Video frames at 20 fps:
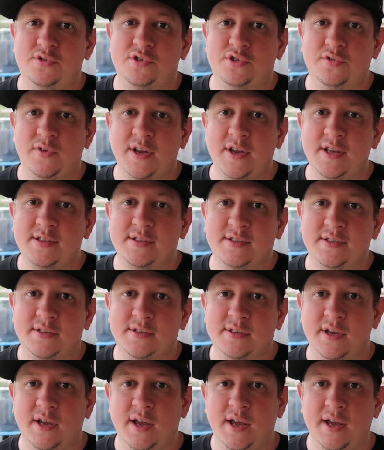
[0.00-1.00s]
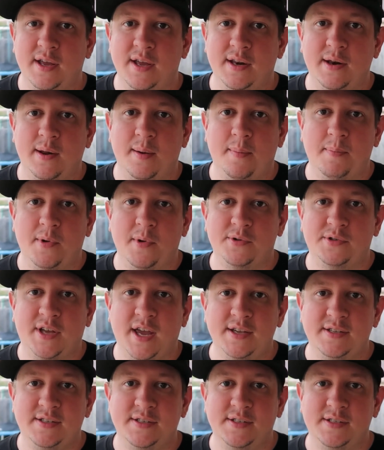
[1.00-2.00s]
streets in most
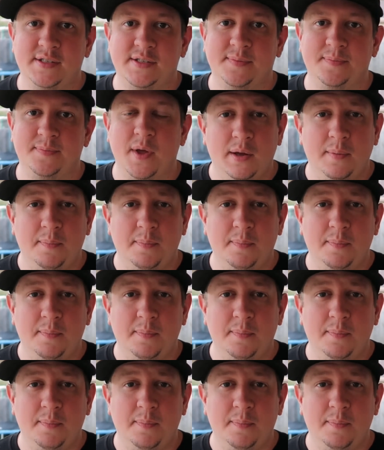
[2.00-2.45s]
cases.